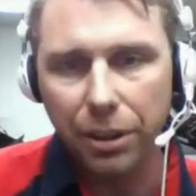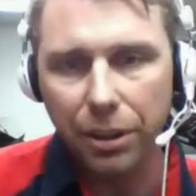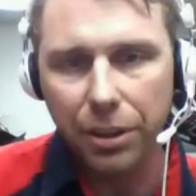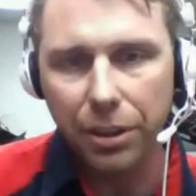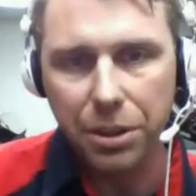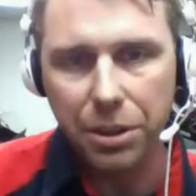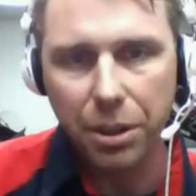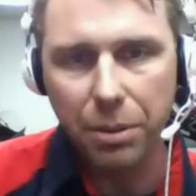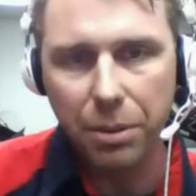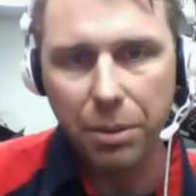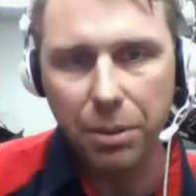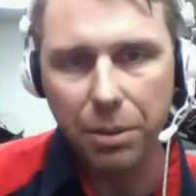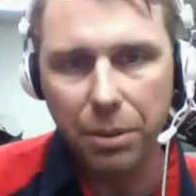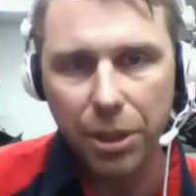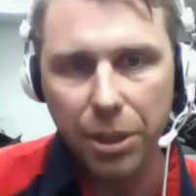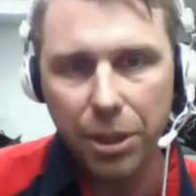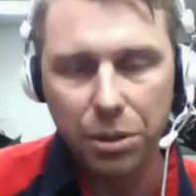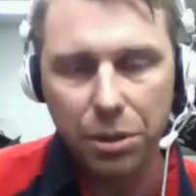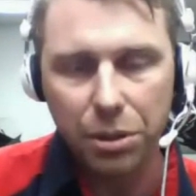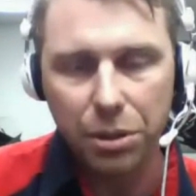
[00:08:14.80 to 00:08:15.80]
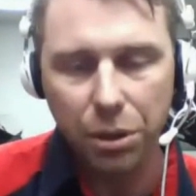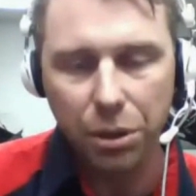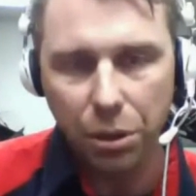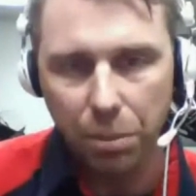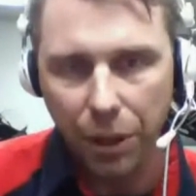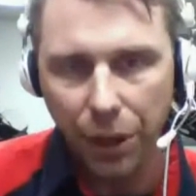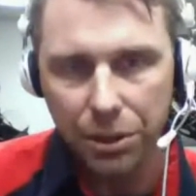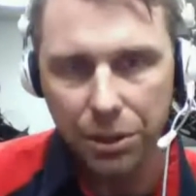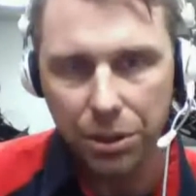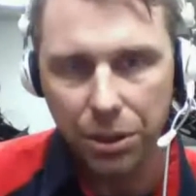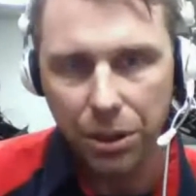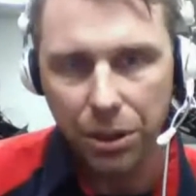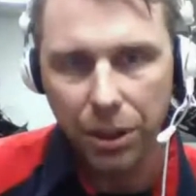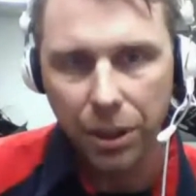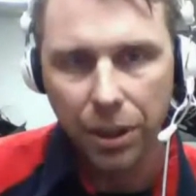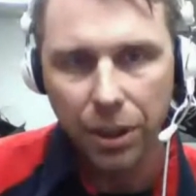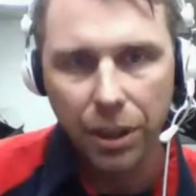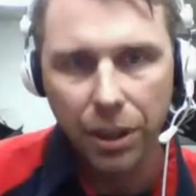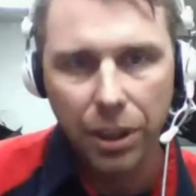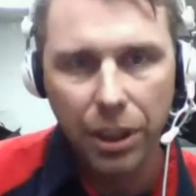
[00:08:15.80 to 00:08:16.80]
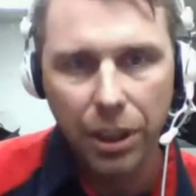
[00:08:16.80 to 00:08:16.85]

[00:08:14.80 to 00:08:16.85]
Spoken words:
clear that it's going to be a slow pace.